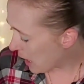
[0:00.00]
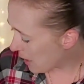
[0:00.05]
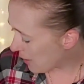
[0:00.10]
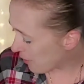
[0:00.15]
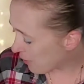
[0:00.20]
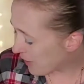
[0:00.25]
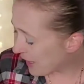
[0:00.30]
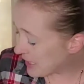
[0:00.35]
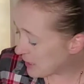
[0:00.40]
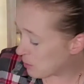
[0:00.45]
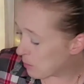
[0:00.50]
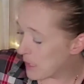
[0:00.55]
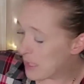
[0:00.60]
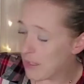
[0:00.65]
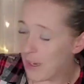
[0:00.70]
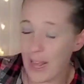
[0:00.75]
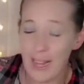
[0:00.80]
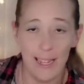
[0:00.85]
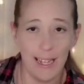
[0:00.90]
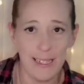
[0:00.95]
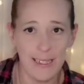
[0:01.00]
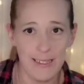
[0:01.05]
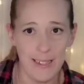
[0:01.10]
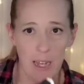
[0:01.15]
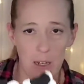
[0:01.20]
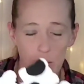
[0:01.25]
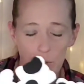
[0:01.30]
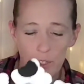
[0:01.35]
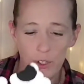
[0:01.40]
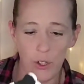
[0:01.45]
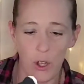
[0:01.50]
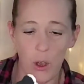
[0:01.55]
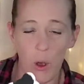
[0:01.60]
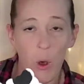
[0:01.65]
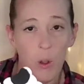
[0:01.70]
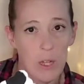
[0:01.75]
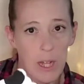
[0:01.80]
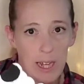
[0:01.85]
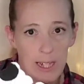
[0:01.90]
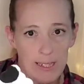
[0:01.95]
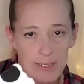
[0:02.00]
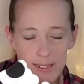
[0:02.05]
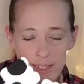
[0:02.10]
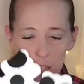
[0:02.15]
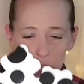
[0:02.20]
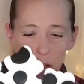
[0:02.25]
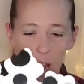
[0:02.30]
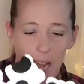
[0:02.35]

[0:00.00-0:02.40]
this one, like I said, was a whole lot easier.